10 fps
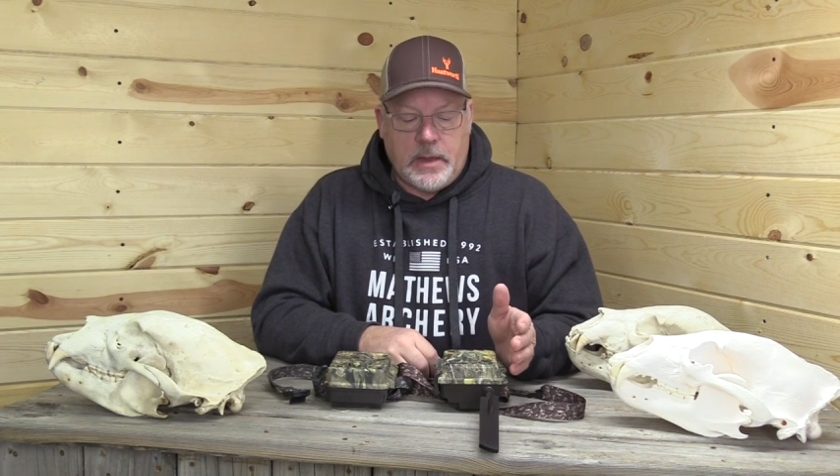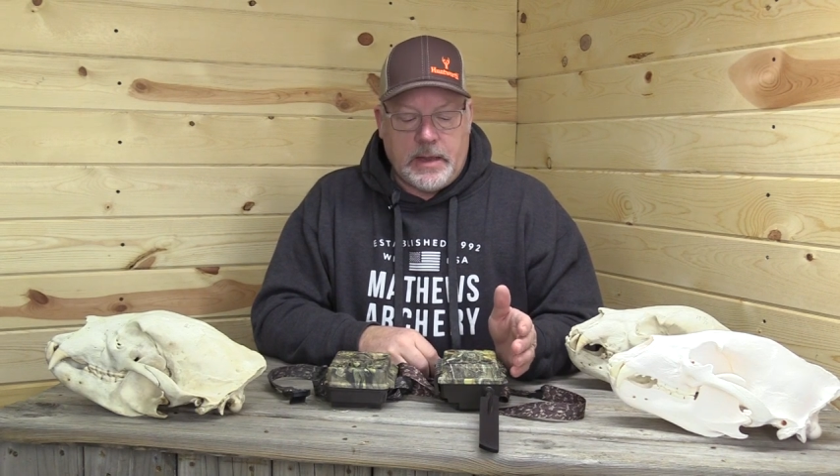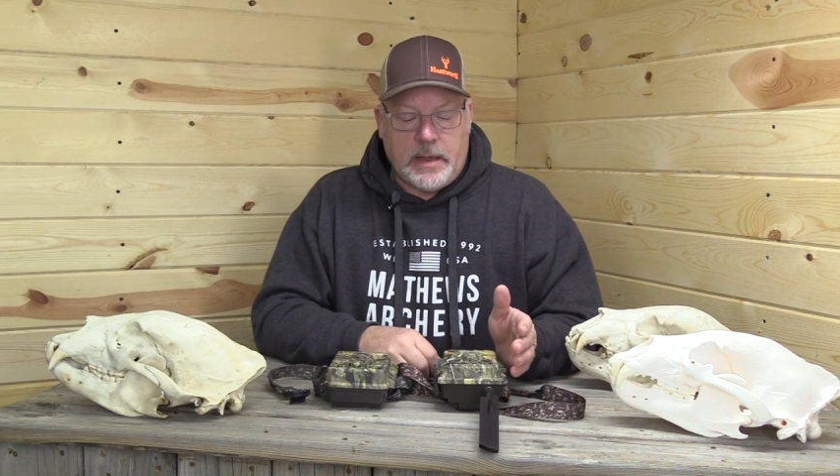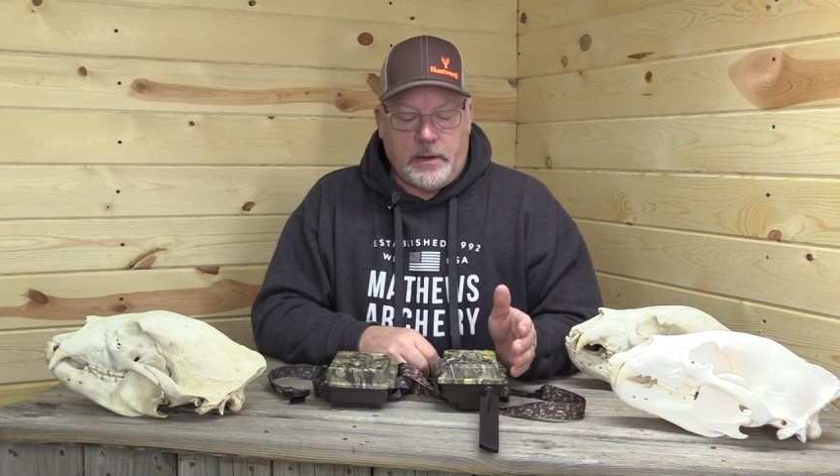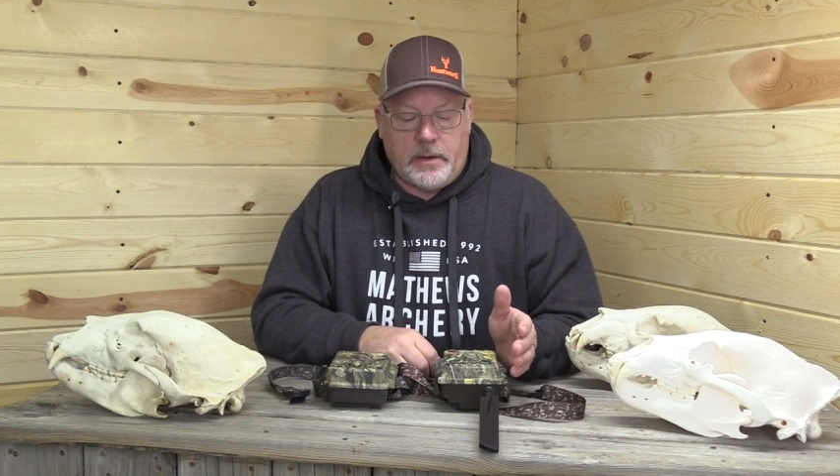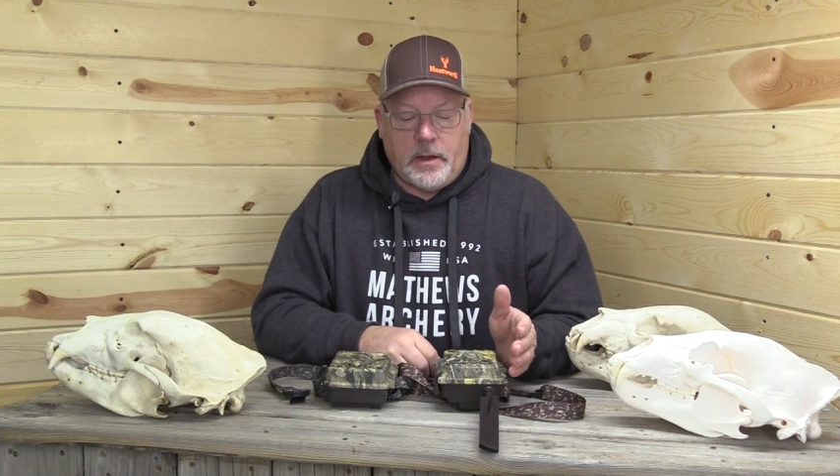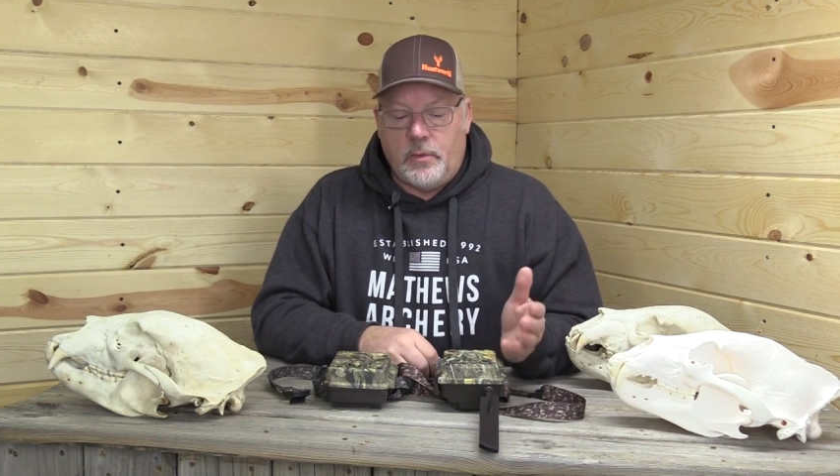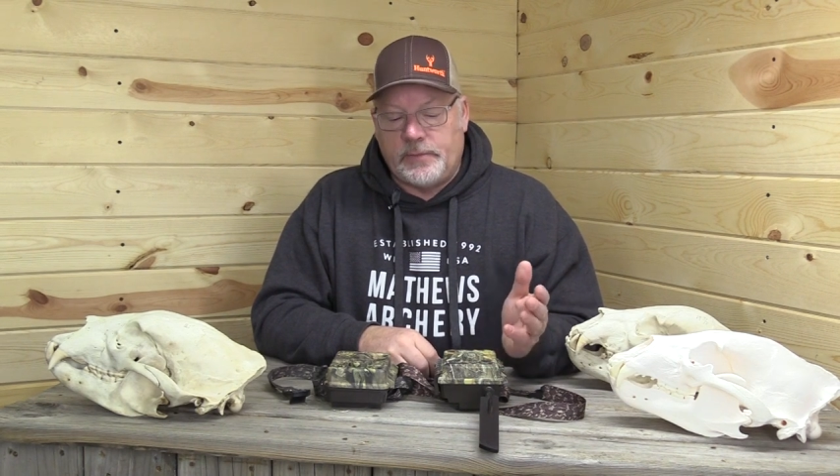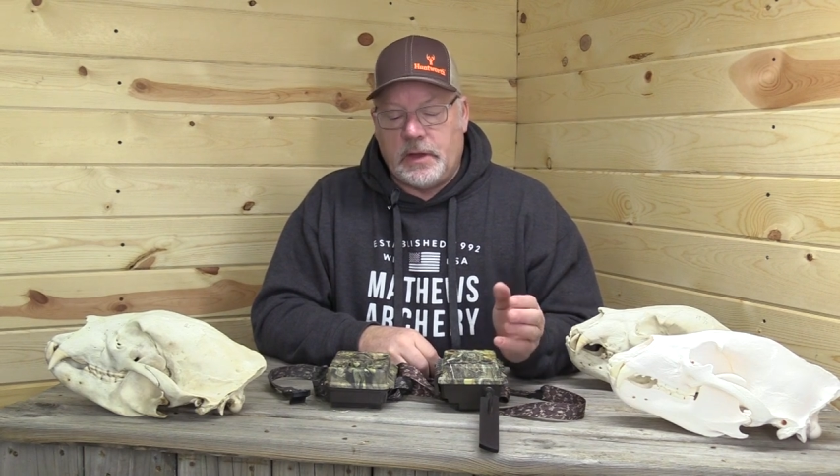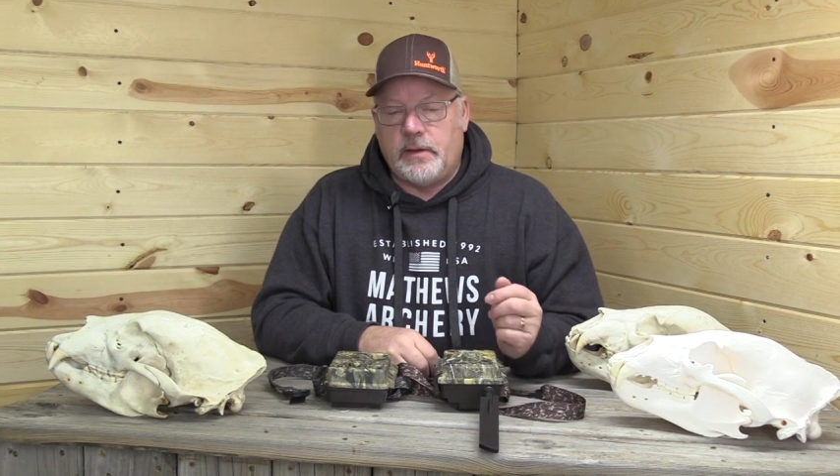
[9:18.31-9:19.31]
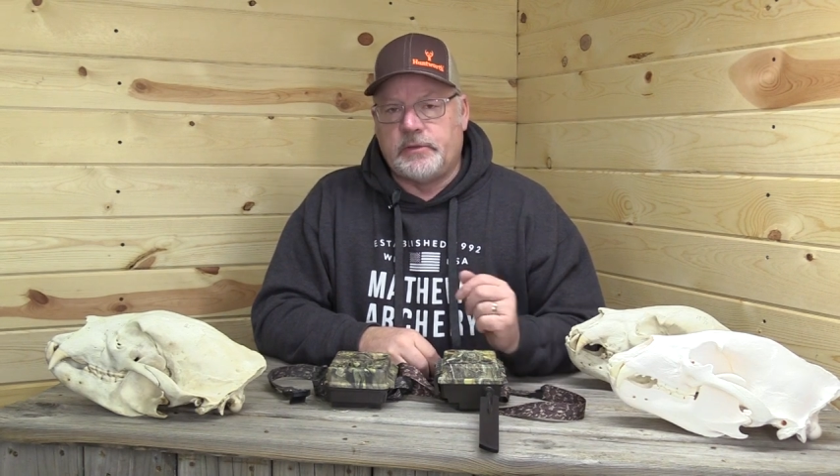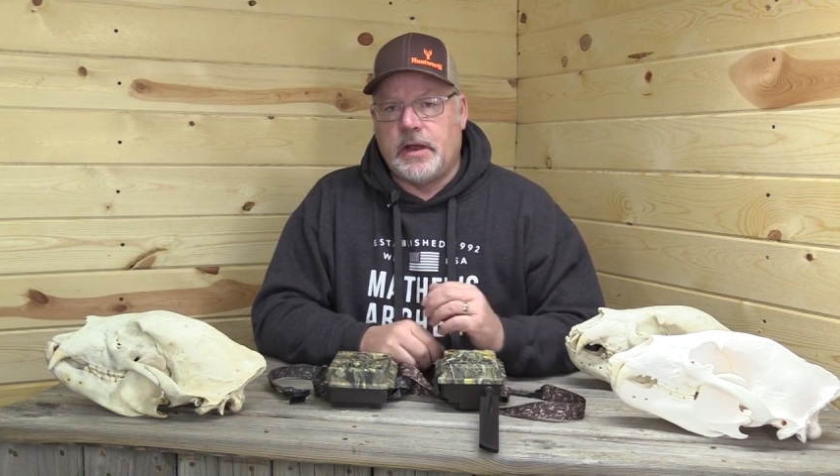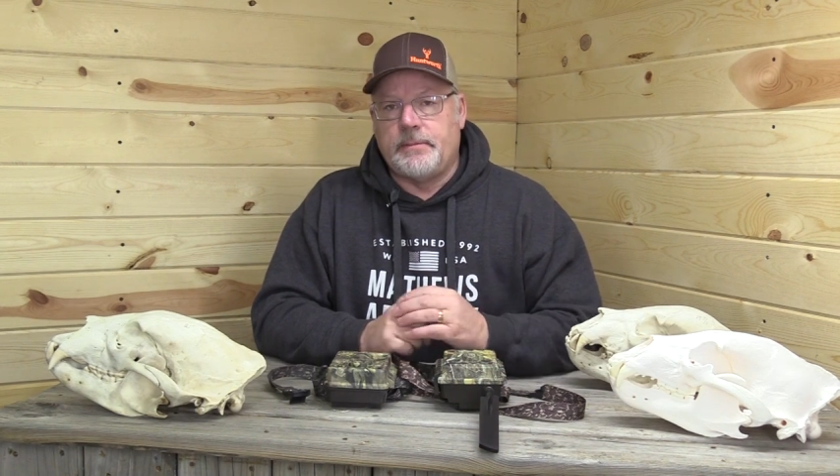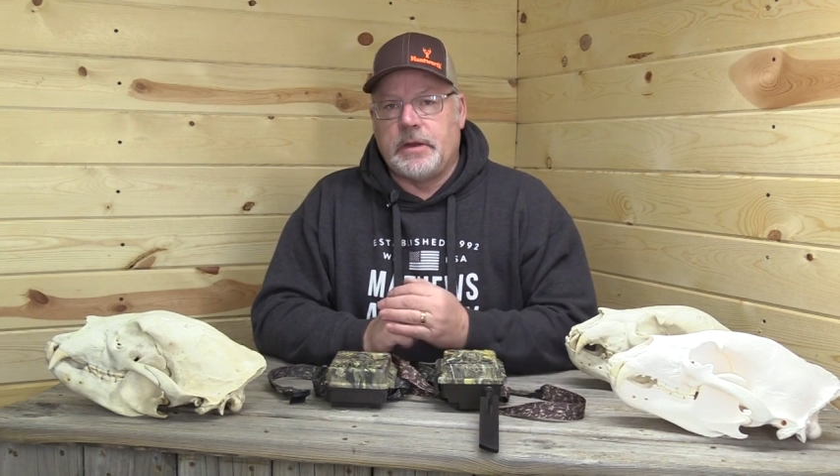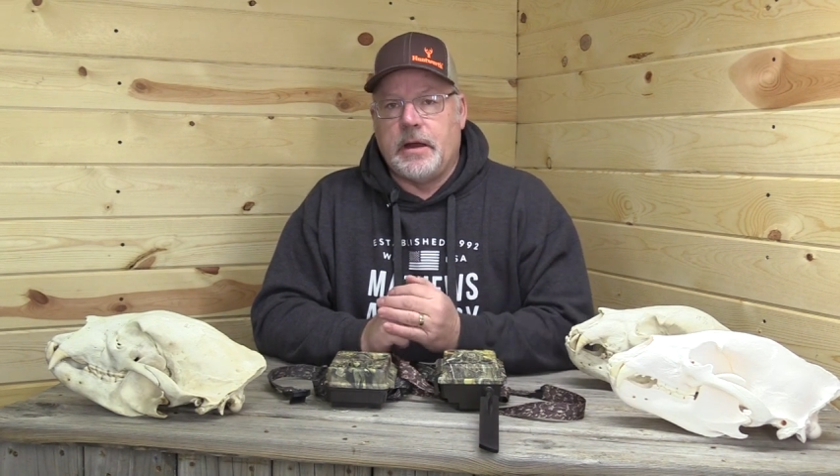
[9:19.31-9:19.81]
and uh, hopefully I'll have
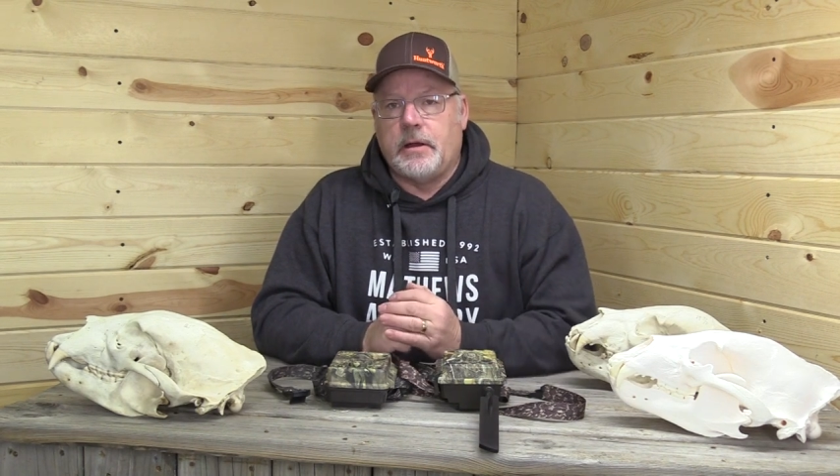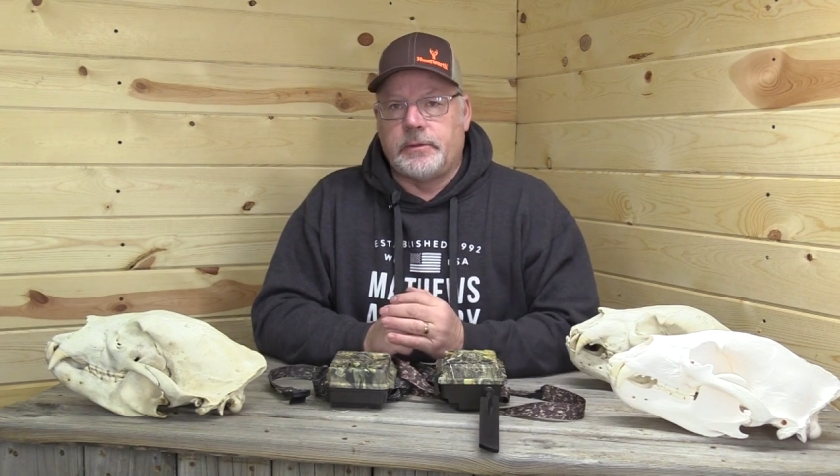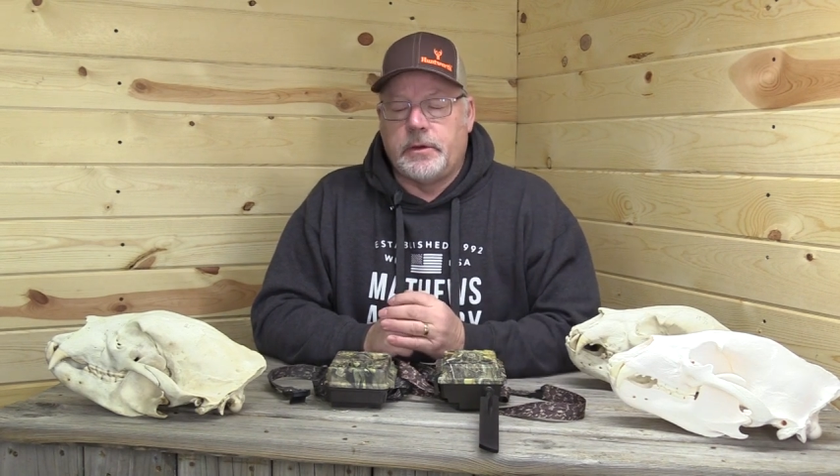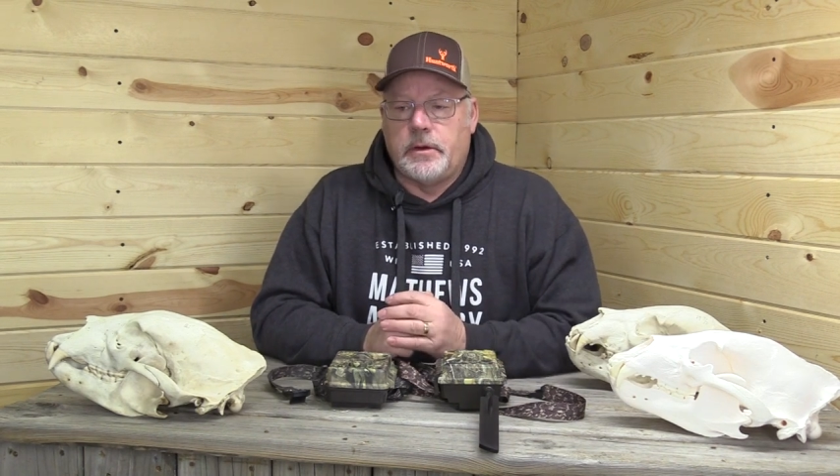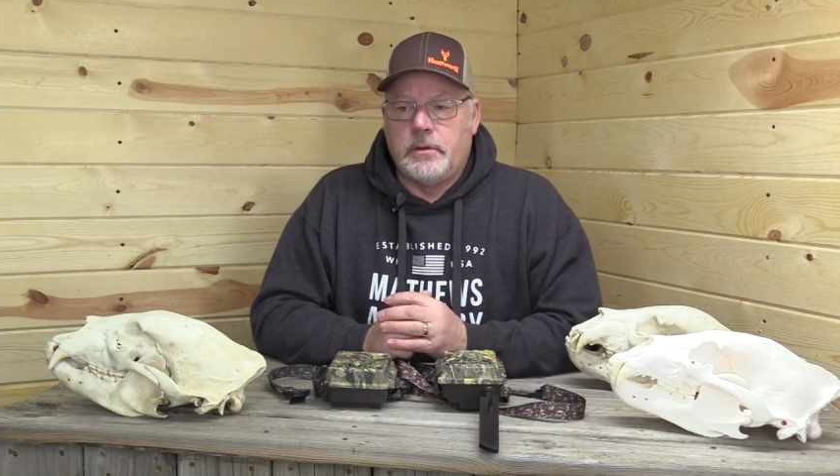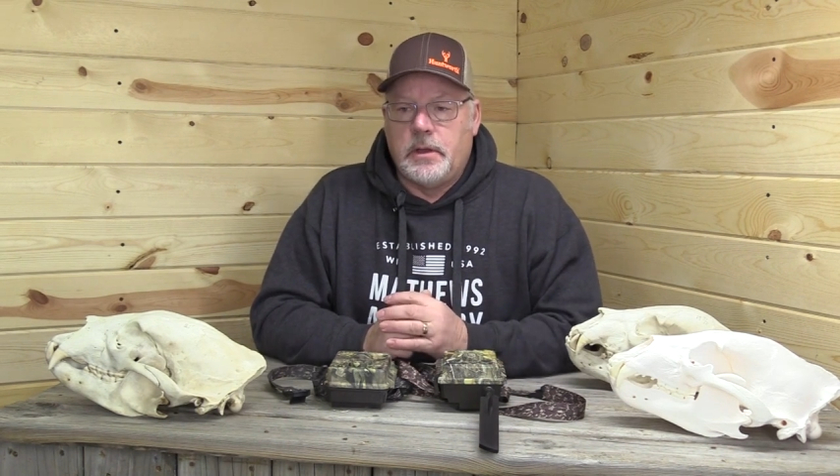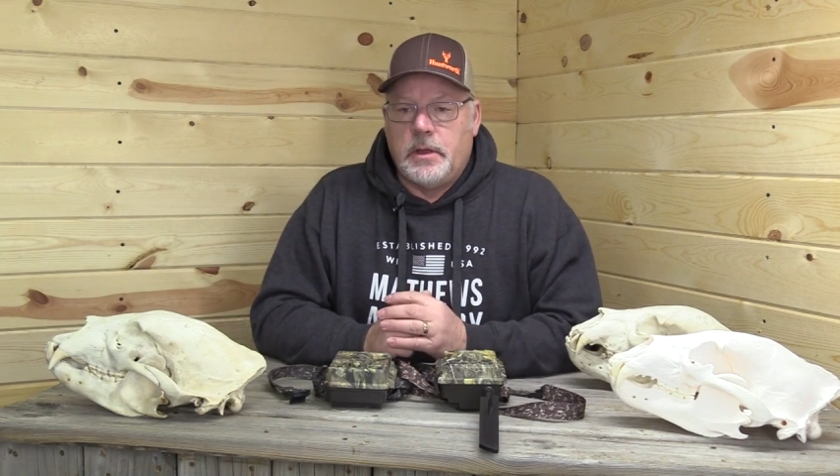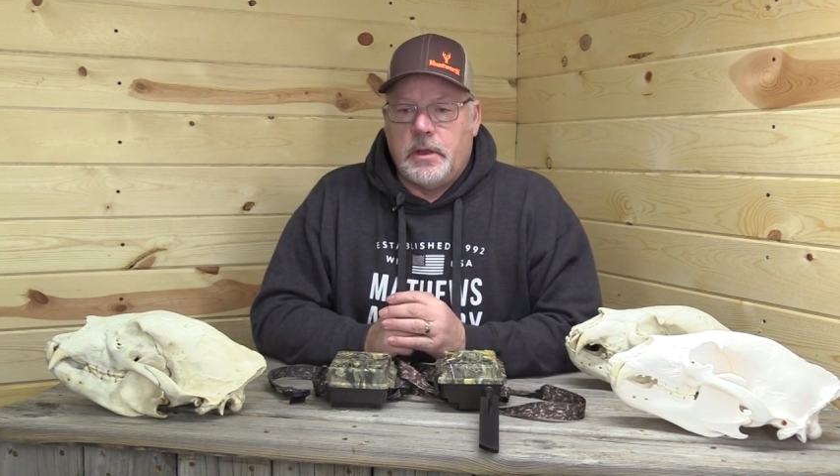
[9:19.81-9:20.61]
time to get out there